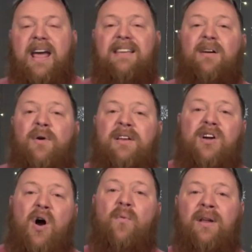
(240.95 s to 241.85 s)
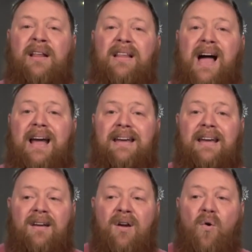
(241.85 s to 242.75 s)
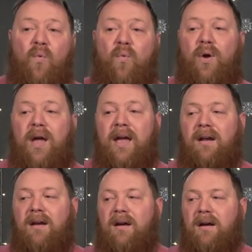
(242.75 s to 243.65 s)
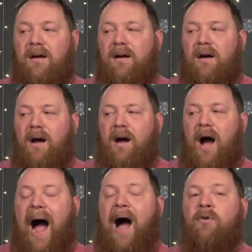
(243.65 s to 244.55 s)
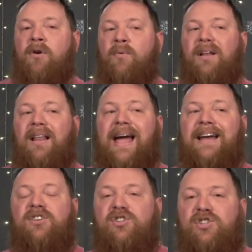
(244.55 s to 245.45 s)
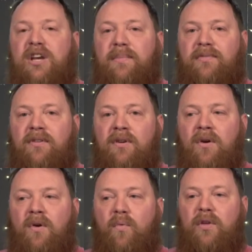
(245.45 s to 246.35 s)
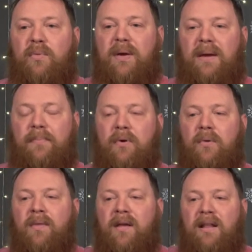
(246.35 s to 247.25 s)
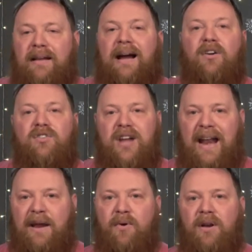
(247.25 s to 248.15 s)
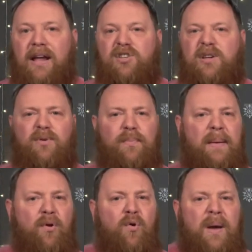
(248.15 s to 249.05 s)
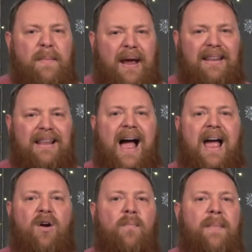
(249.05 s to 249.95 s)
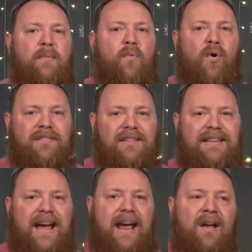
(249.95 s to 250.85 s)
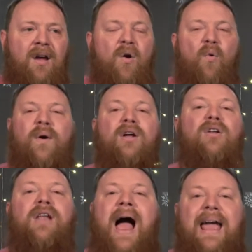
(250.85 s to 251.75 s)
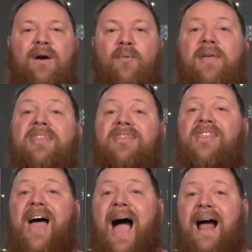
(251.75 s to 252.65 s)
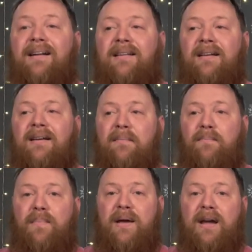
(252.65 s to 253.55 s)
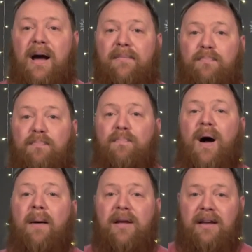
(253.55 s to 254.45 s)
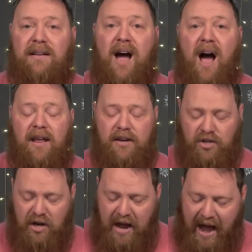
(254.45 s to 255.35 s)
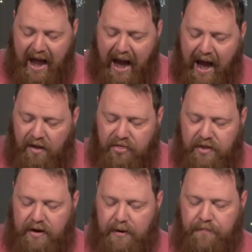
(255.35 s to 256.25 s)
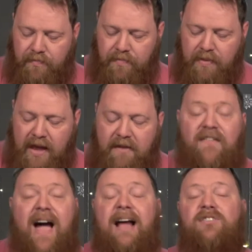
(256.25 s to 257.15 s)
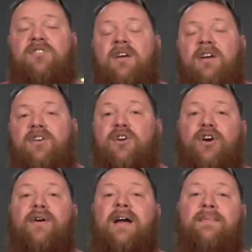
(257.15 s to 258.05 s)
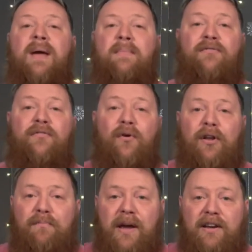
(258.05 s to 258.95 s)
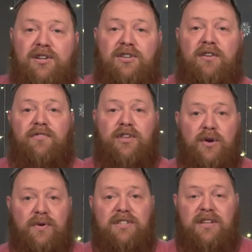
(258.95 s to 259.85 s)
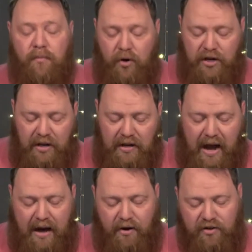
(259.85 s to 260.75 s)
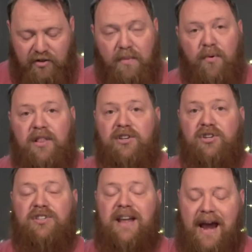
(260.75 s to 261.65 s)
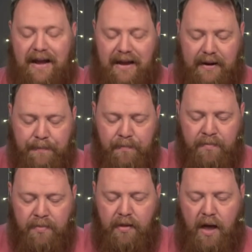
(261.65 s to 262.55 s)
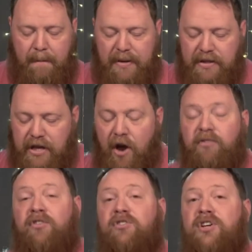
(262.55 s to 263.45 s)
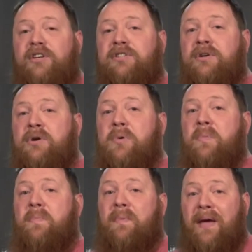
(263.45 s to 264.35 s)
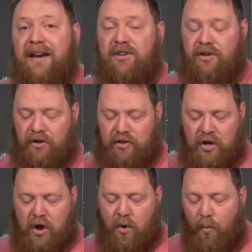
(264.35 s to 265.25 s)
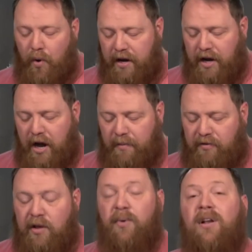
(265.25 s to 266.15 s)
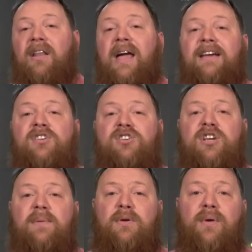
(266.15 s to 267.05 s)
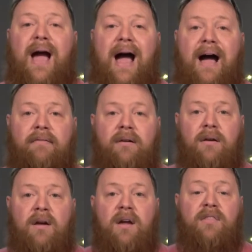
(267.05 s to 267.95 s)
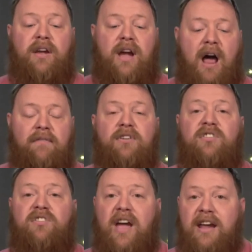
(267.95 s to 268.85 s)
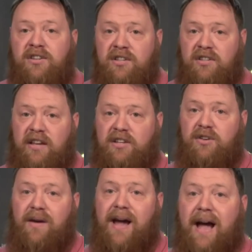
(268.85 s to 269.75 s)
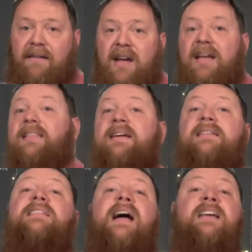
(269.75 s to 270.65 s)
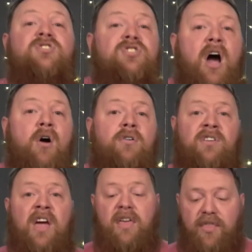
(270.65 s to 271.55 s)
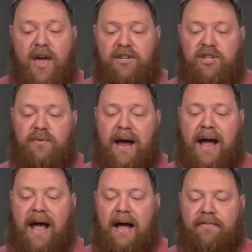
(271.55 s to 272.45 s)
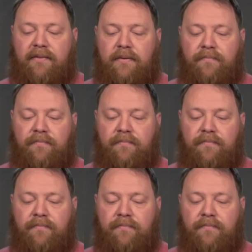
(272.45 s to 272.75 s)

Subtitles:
is that we don't really like it when our relationships with people, like our dating relationships or people who we may like or may want to date, we don't like it when that becomes public knowledge out there. In fact, your grid may be full of pictures of you and someone you like or someone that you're dating, but those are just pictures. When it comes to the relationship you have, the conversations that you have, the inside jokes that you have,